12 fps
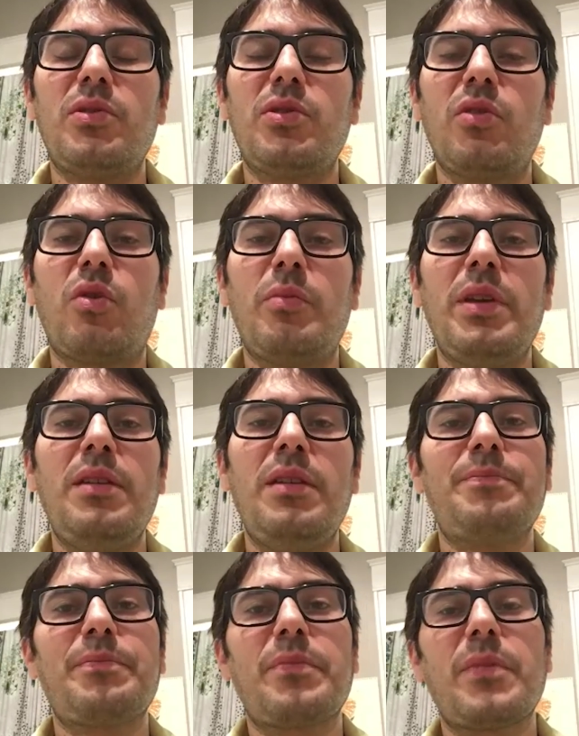So for
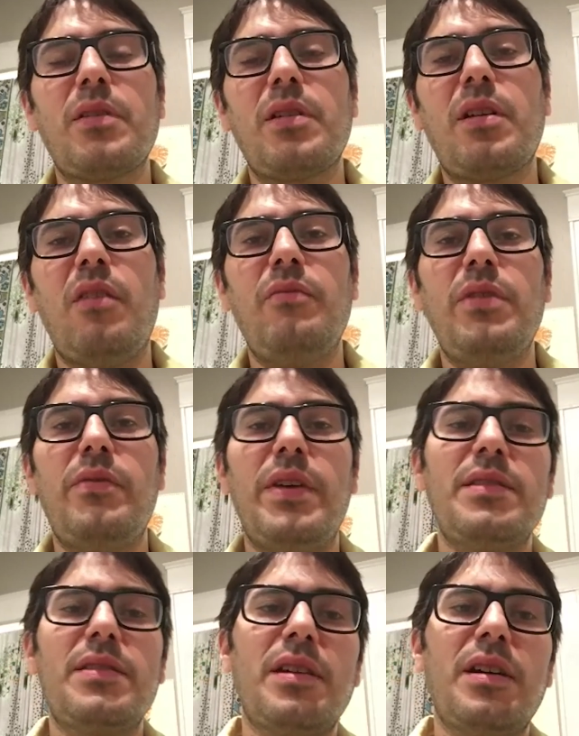me,
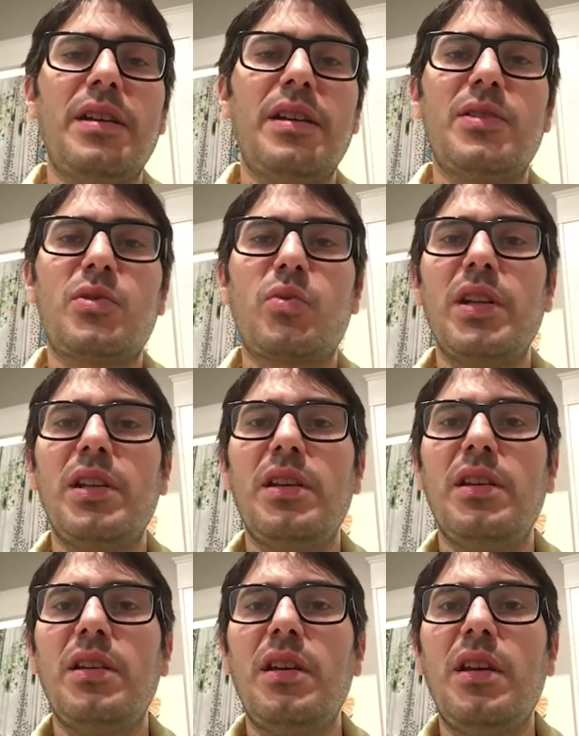convivencia, it's
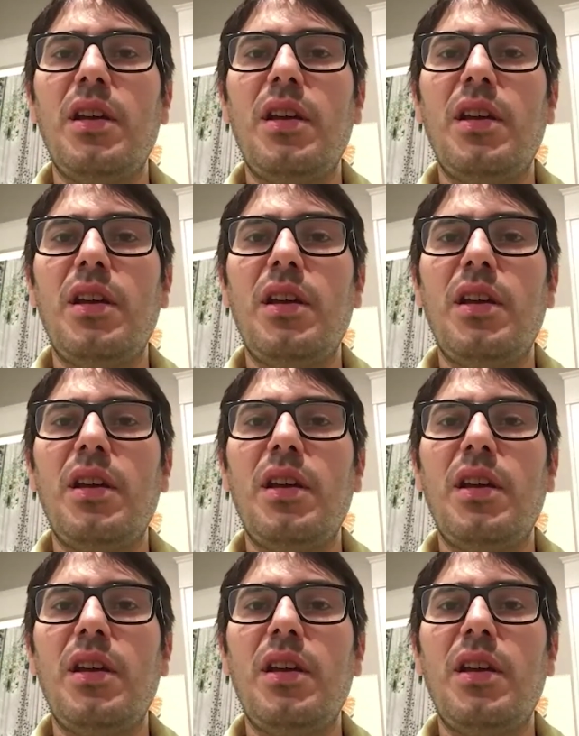really